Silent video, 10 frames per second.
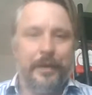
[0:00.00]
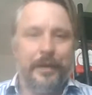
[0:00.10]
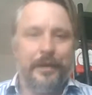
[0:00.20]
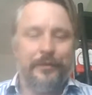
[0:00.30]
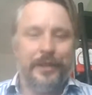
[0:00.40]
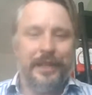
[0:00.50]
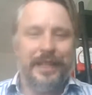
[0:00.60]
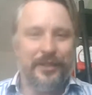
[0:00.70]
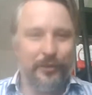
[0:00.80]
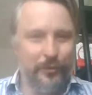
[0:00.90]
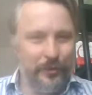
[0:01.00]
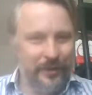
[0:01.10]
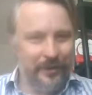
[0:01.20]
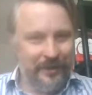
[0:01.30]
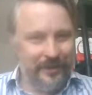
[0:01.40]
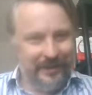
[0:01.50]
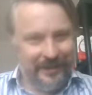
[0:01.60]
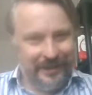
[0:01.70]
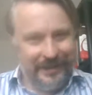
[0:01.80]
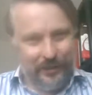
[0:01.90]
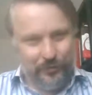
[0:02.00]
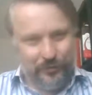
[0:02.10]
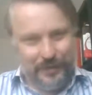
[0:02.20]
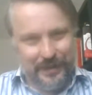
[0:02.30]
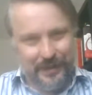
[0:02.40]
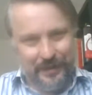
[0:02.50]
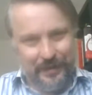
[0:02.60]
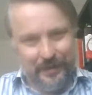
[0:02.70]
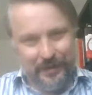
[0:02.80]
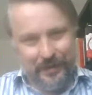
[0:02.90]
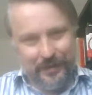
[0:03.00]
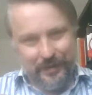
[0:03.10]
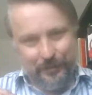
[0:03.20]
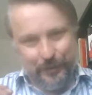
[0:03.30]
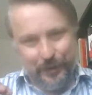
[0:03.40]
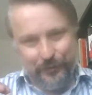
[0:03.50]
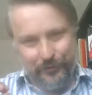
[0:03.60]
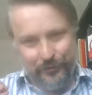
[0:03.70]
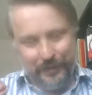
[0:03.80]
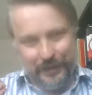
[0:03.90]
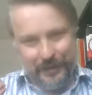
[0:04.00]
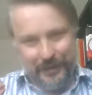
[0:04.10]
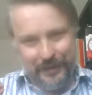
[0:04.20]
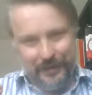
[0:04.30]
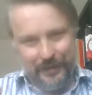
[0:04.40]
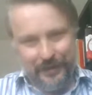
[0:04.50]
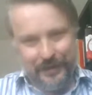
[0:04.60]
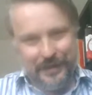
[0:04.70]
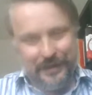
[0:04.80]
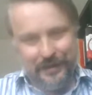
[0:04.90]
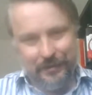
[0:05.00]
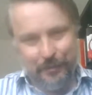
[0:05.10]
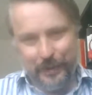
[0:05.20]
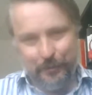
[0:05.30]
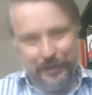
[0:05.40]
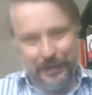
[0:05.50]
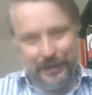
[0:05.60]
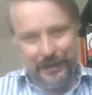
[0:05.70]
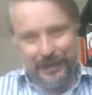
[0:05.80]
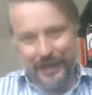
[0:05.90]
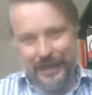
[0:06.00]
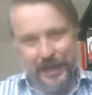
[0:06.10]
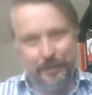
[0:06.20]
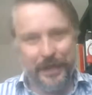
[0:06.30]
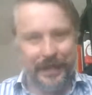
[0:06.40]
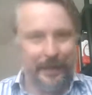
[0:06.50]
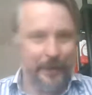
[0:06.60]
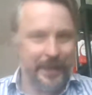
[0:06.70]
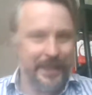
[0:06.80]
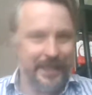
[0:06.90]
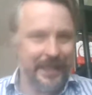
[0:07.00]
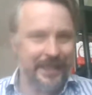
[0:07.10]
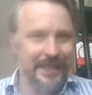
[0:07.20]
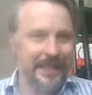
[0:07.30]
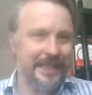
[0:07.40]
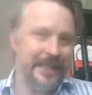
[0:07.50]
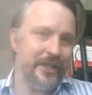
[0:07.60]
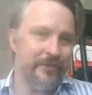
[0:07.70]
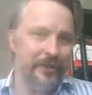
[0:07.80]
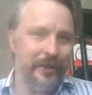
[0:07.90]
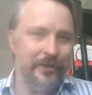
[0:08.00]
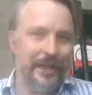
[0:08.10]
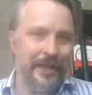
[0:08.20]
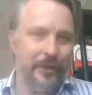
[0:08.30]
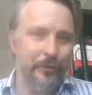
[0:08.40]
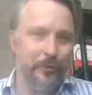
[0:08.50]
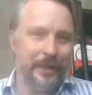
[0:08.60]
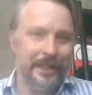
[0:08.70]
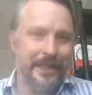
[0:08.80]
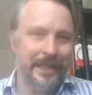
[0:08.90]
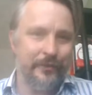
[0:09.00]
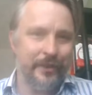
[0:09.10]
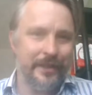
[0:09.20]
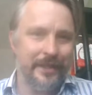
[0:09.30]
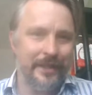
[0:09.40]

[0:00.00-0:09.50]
I love the little niggles that both the people in the KGB and MI6 let each other know they know all their secrets.